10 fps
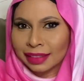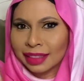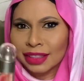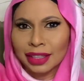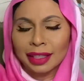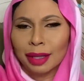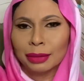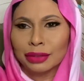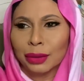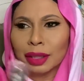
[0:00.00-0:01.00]
And the other day I
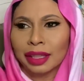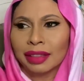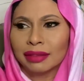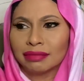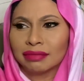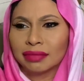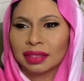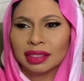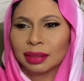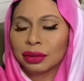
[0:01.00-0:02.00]
was going
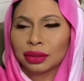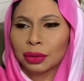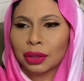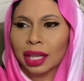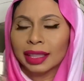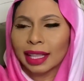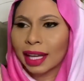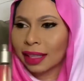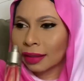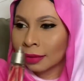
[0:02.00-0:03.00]
to some store and they
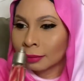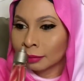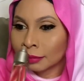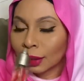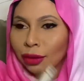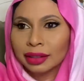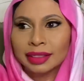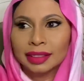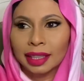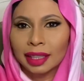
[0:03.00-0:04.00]
had it on
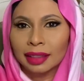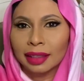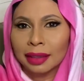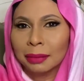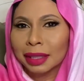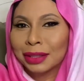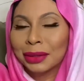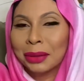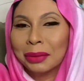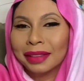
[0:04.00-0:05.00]
sale, and I'm like, you
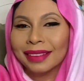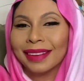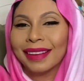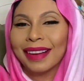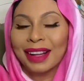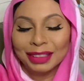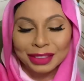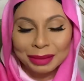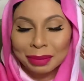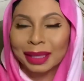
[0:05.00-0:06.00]
know what? I'll
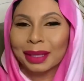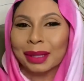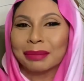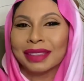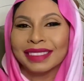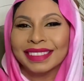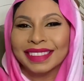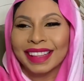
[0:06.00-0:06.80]
just pick it up, because